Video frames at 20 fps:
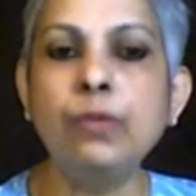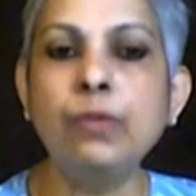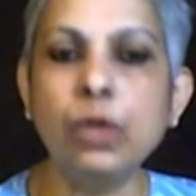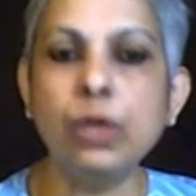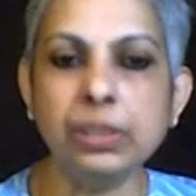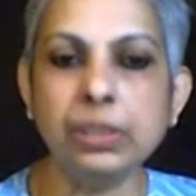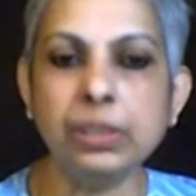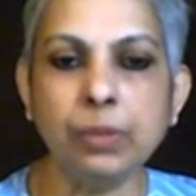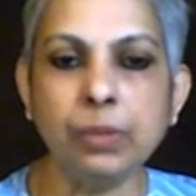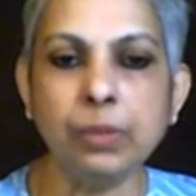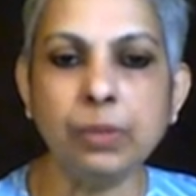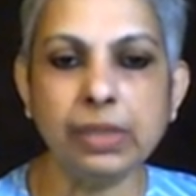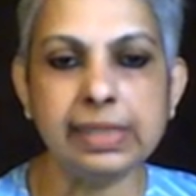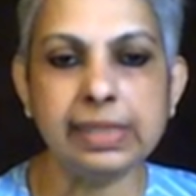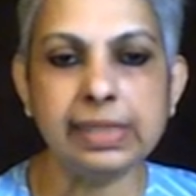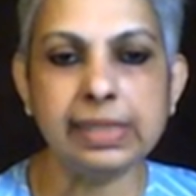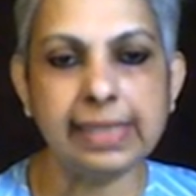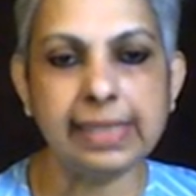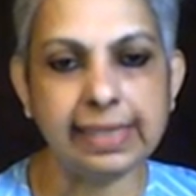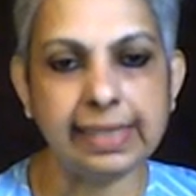Water
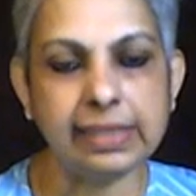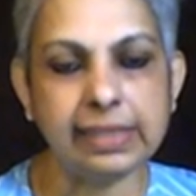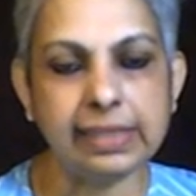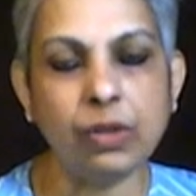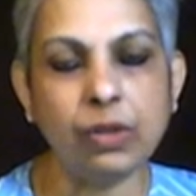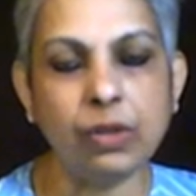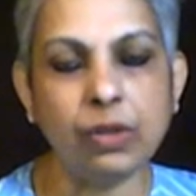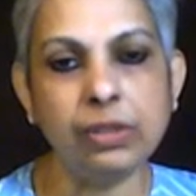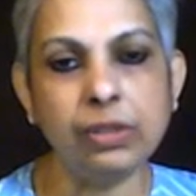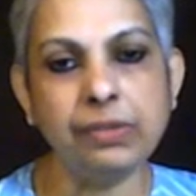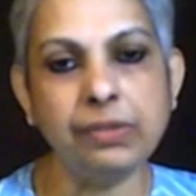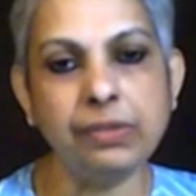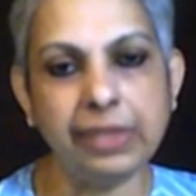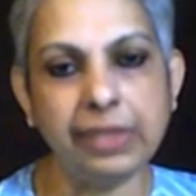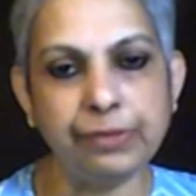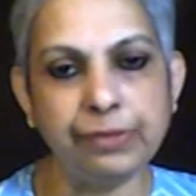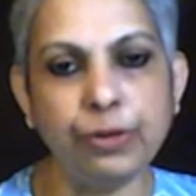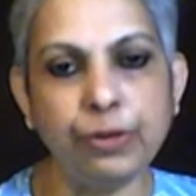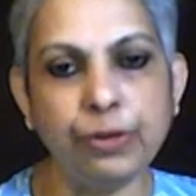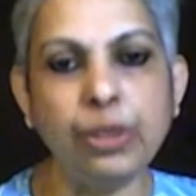bodies collected all the
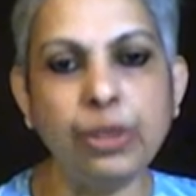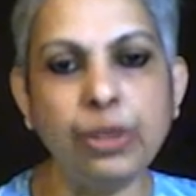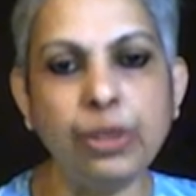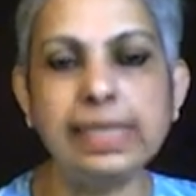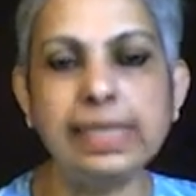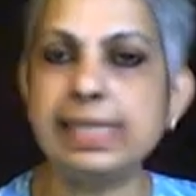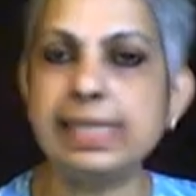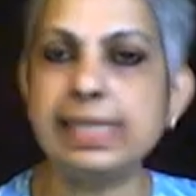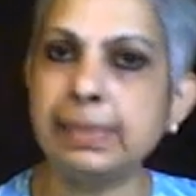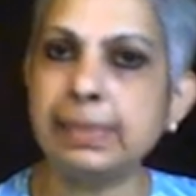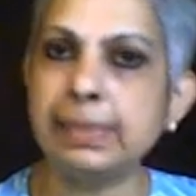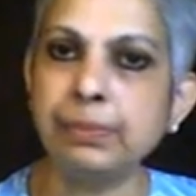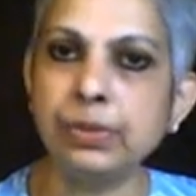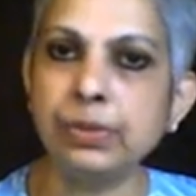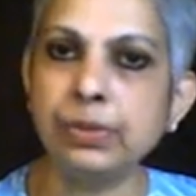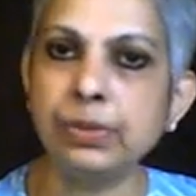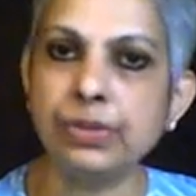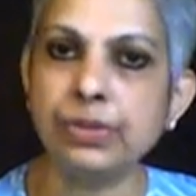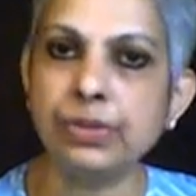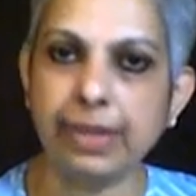rainfall in
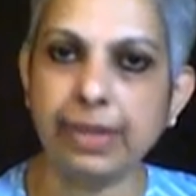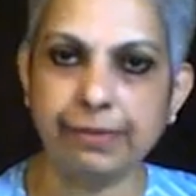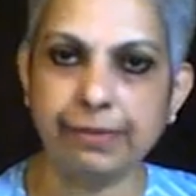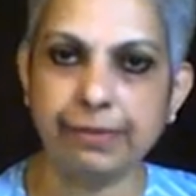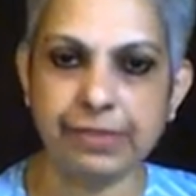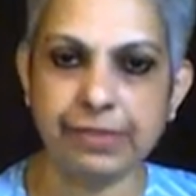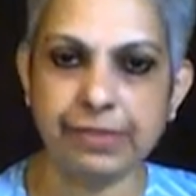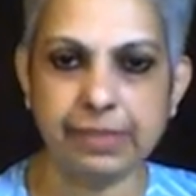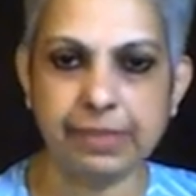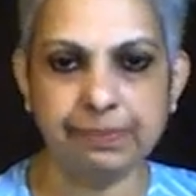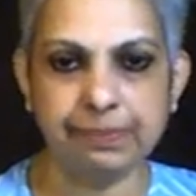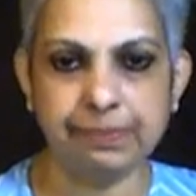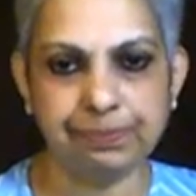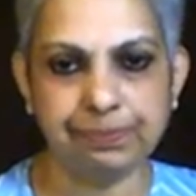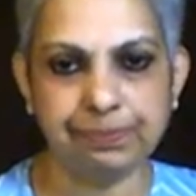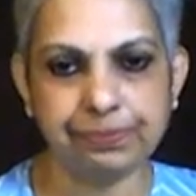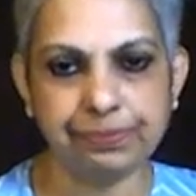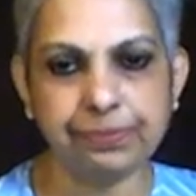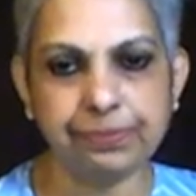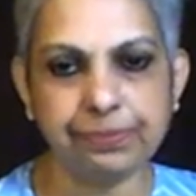simple troughs.
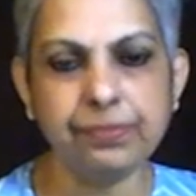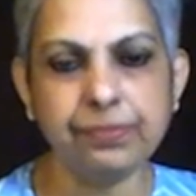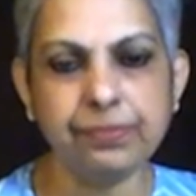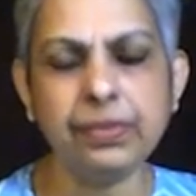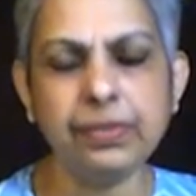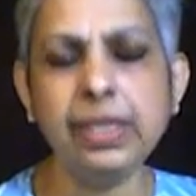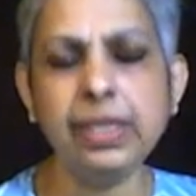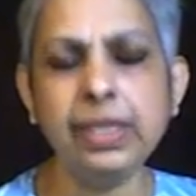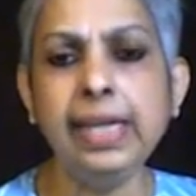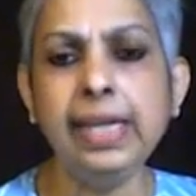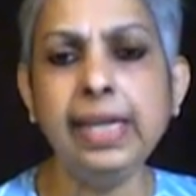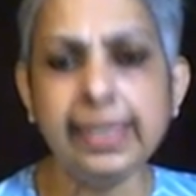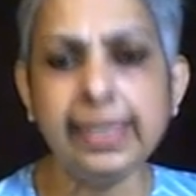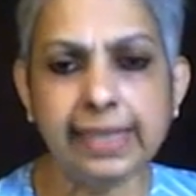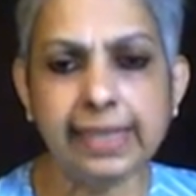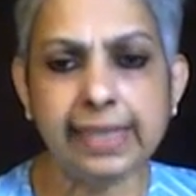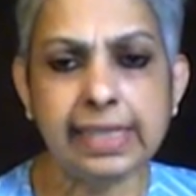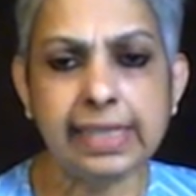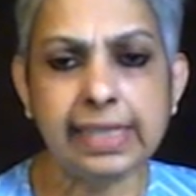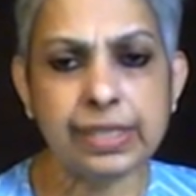
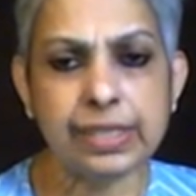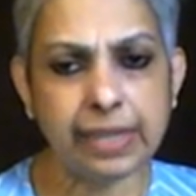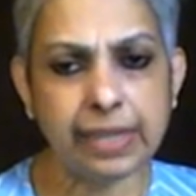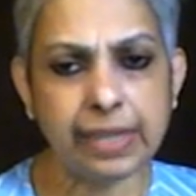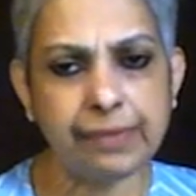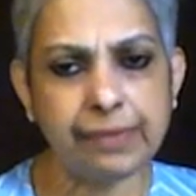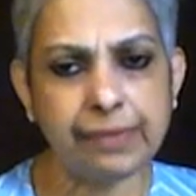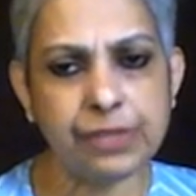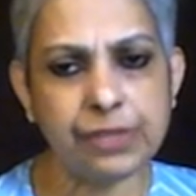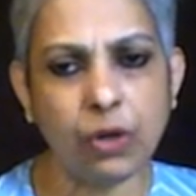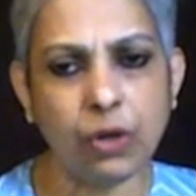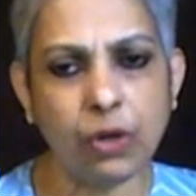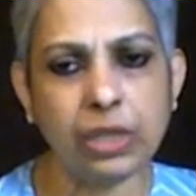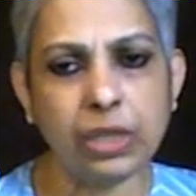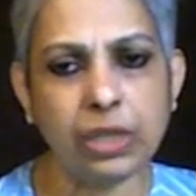These troughs or